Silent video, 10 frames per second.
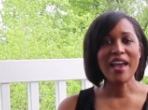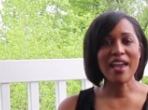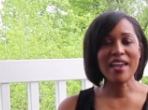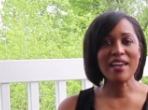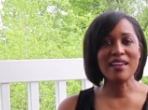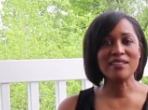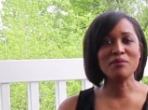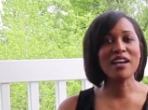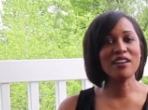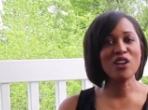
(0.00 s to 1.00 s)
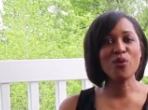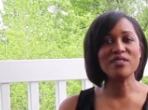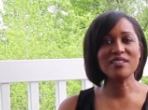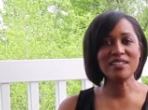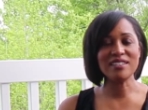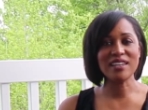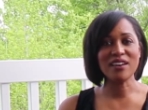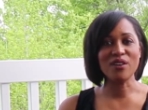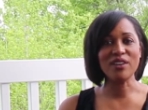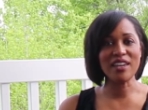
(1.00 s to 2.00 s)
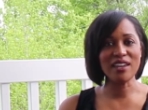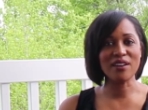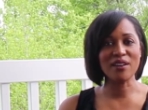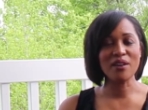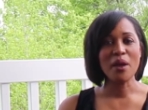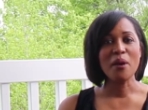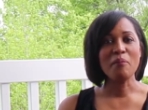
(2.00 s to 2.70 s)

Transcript: and I'm not going to go into detail here,